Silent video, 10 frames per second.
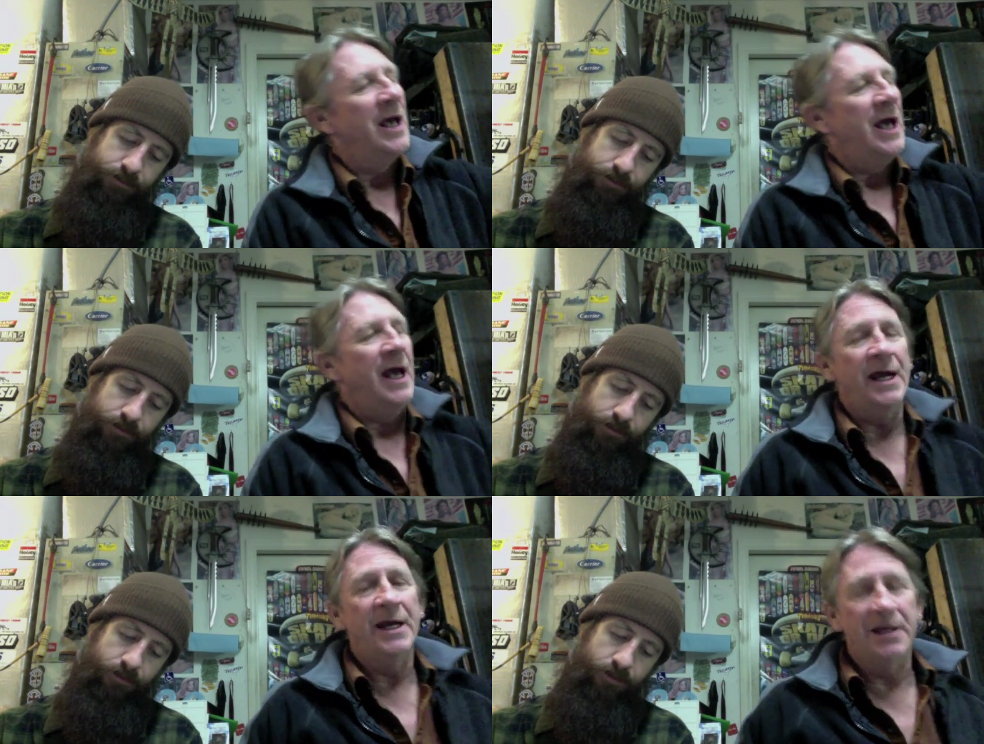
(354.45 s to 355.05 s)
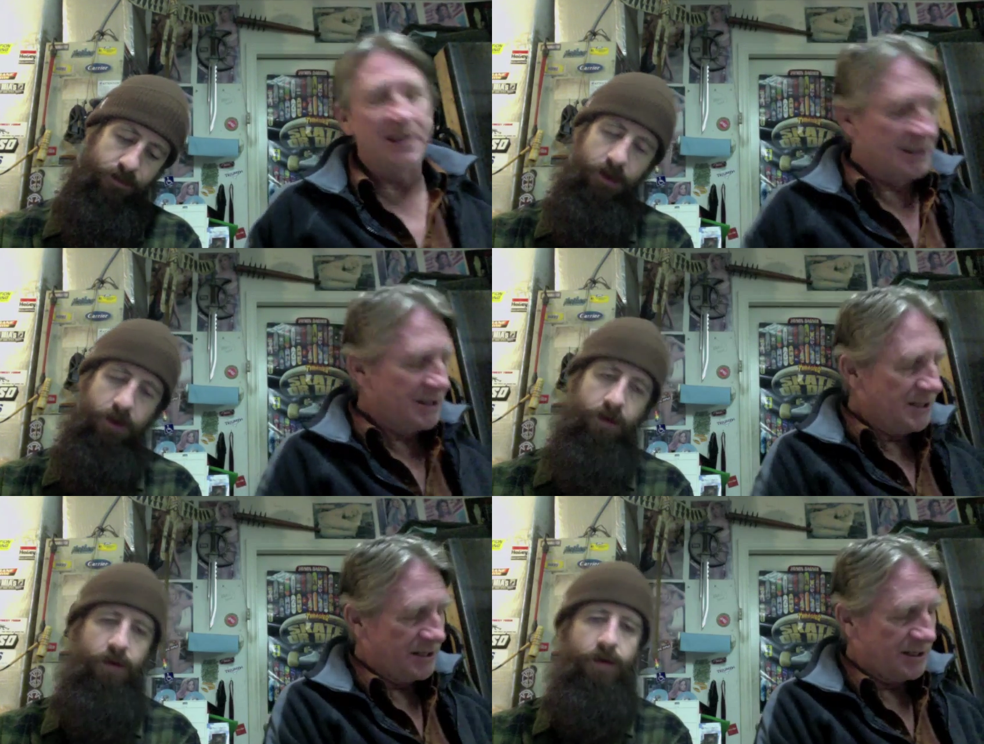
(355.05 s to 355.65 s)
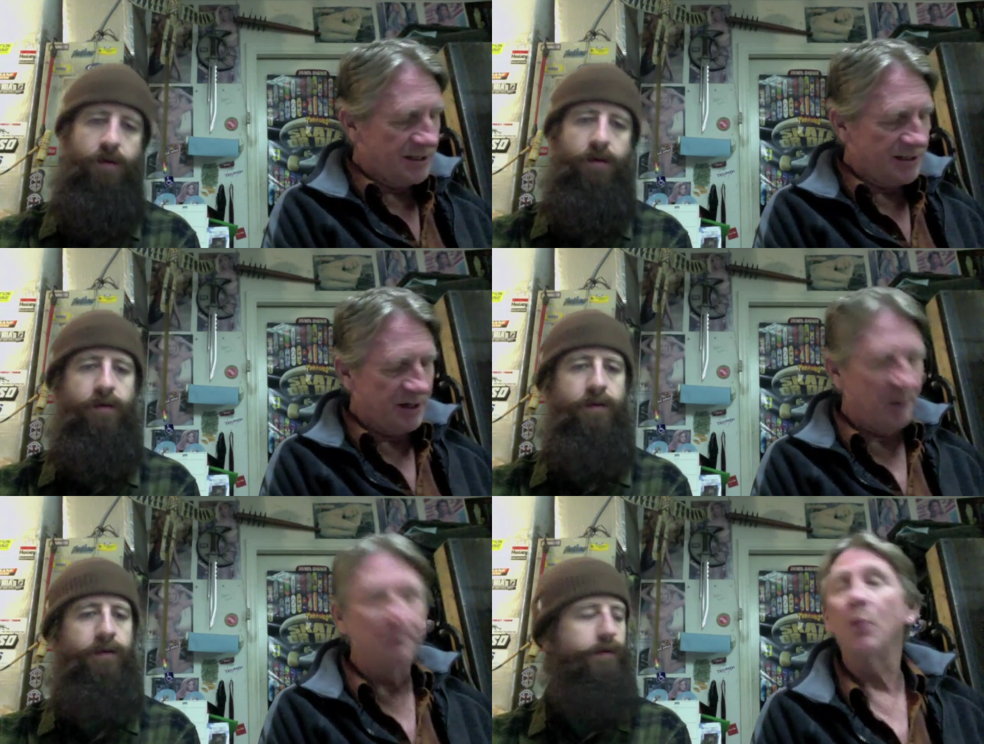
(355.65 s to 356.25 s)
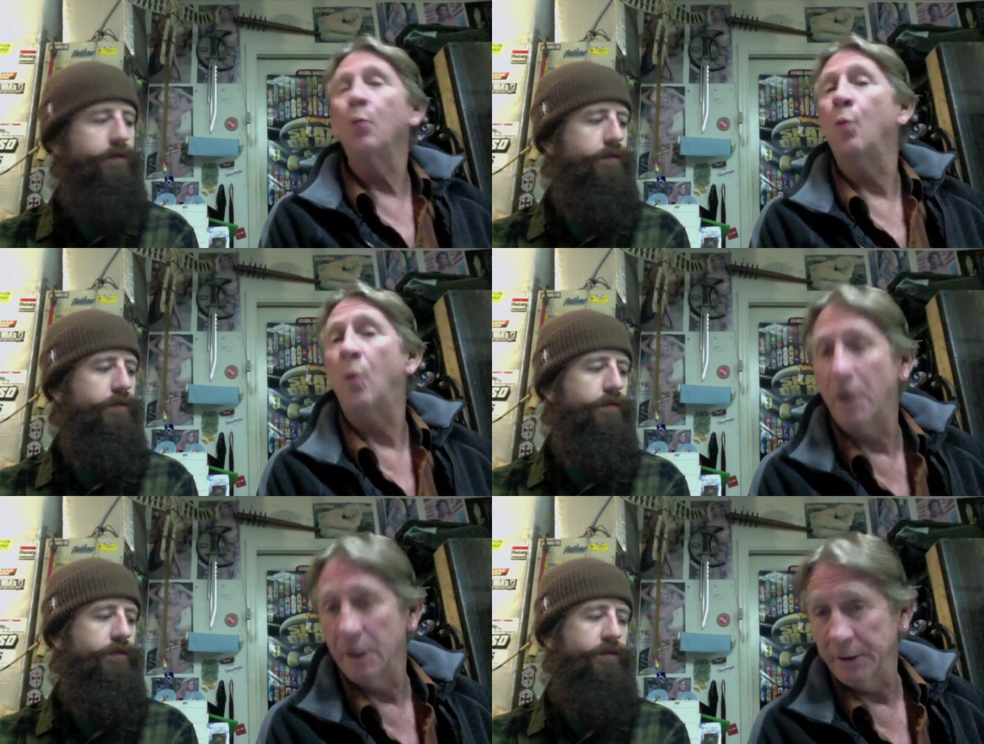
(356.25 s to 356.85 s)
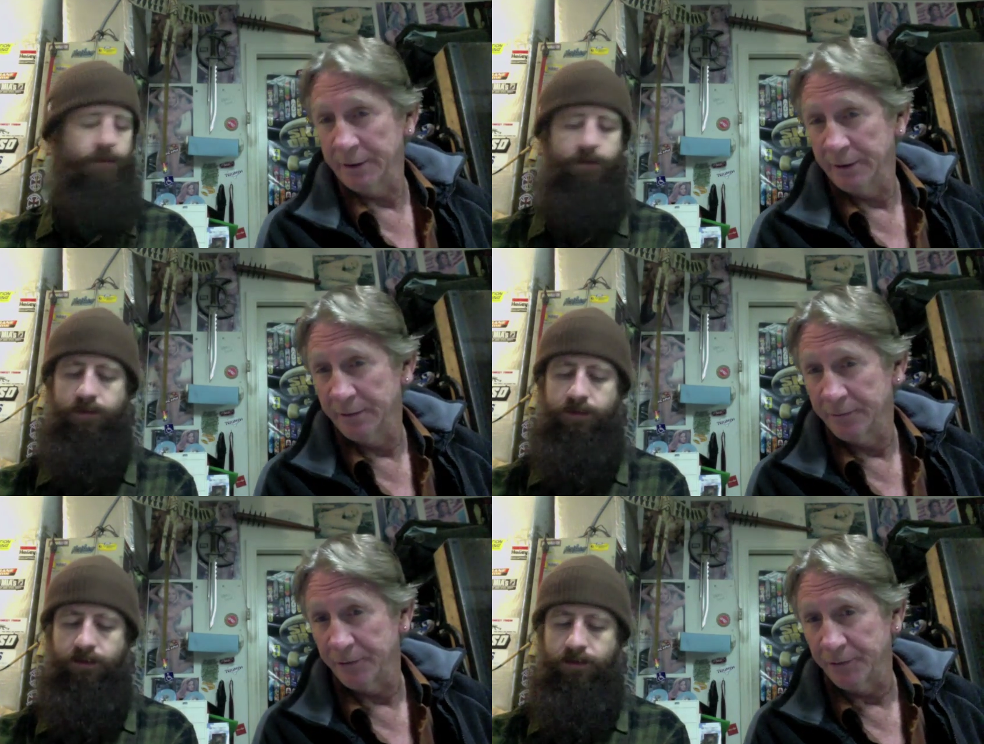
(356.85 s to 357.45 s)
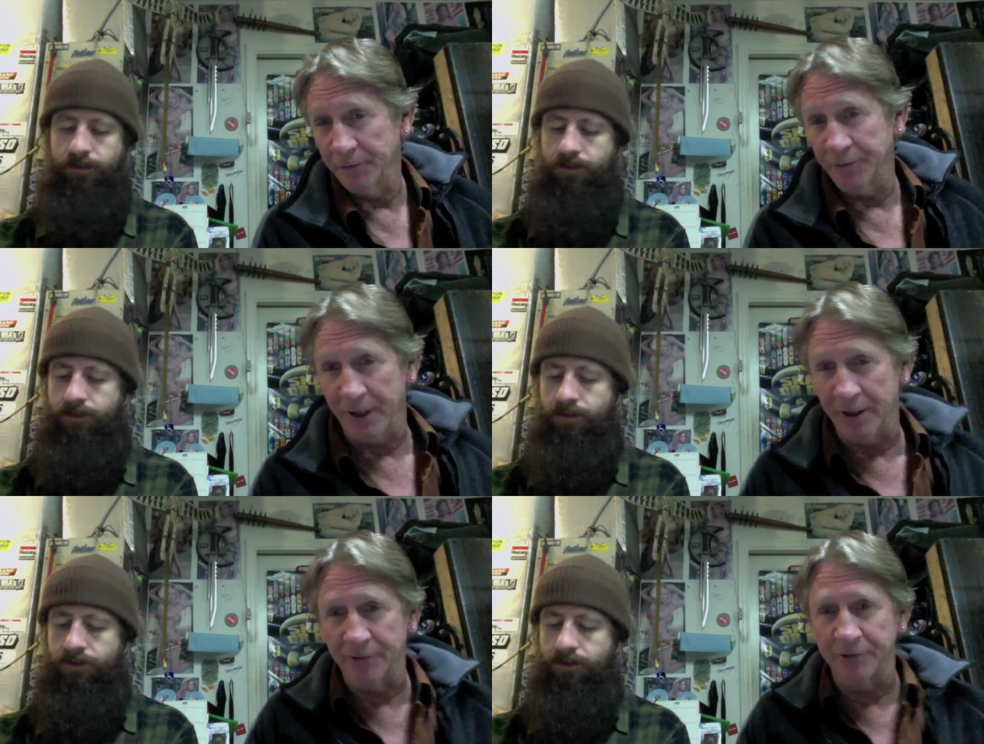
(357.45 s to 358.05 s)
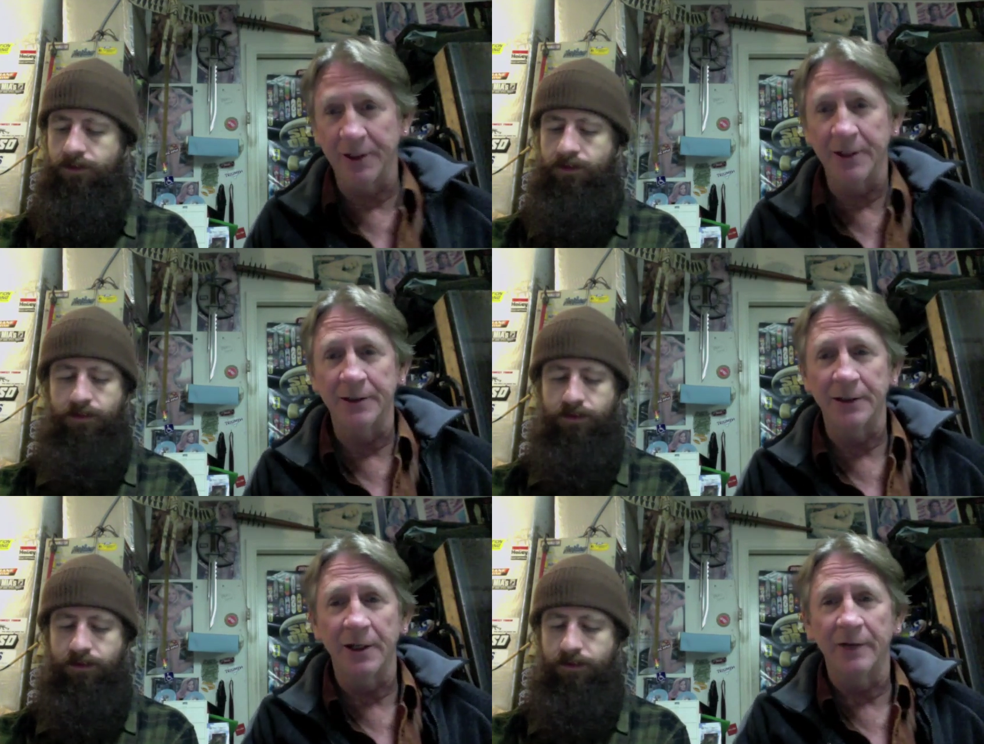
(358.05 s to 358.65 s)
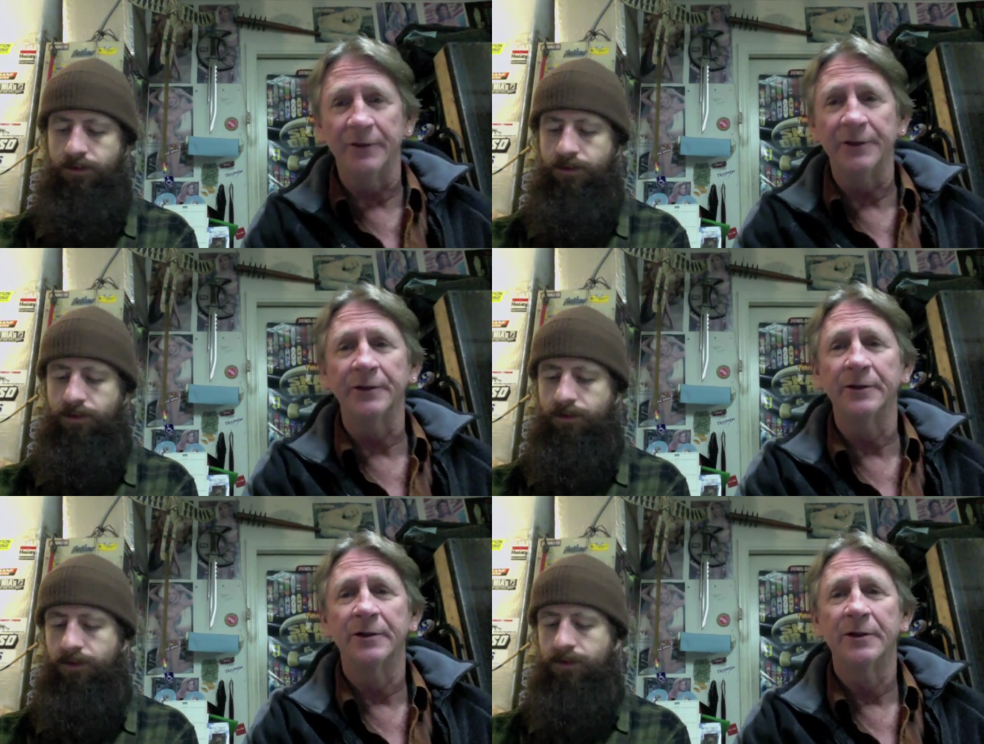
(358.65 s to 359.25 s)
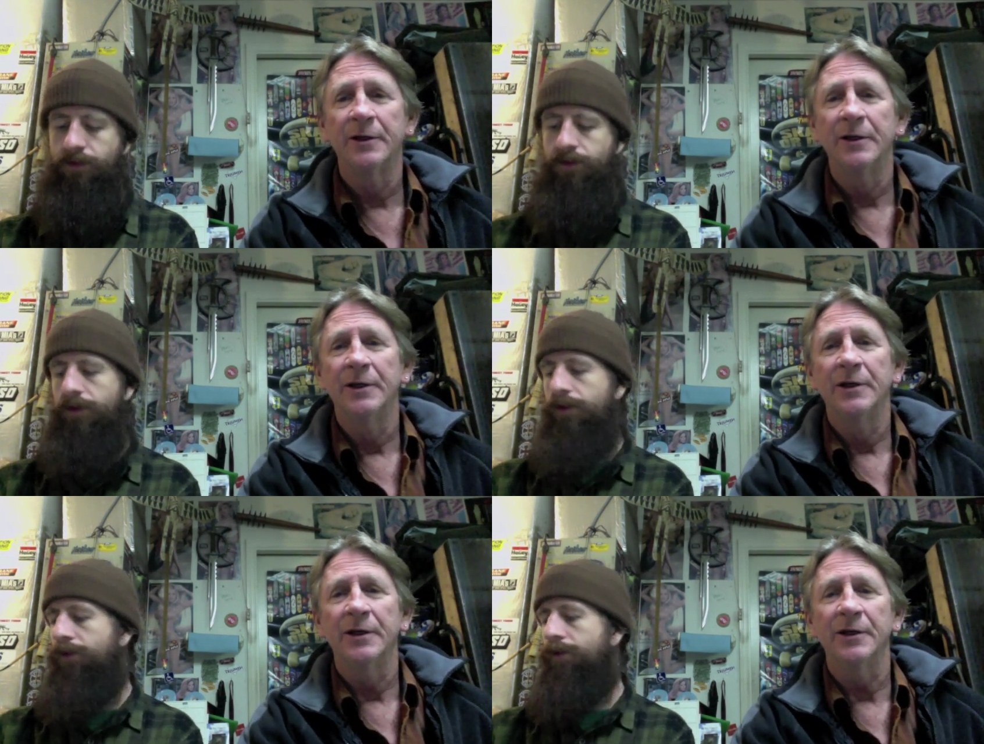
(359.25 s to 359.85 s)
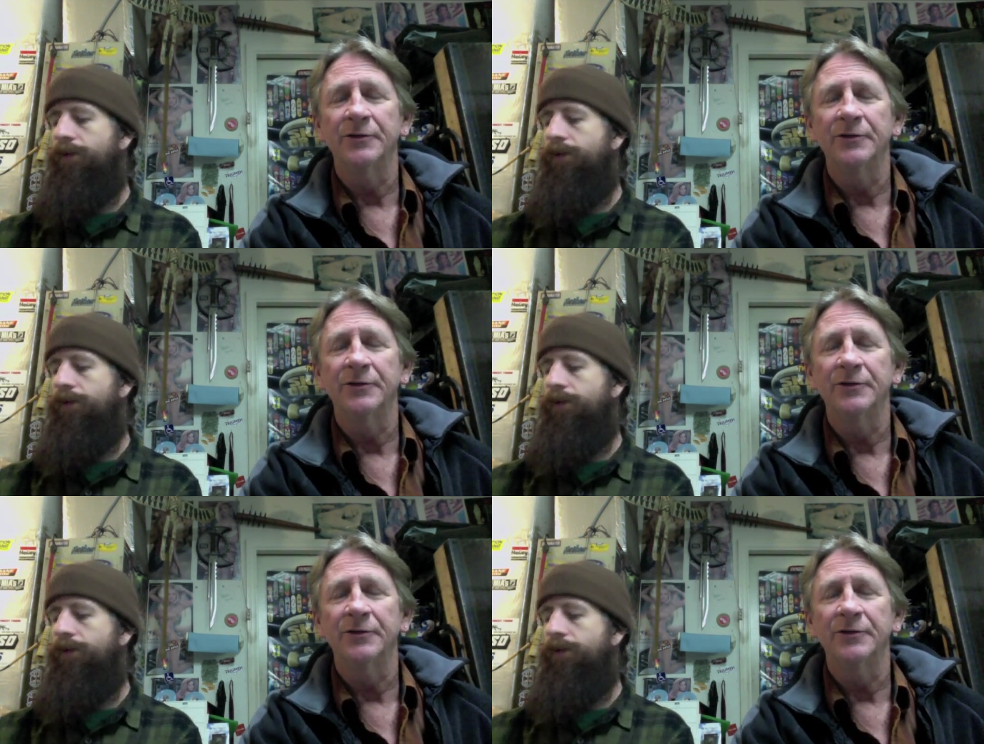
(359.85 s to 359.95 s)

Speaker 1: And number one for two thousand eleven is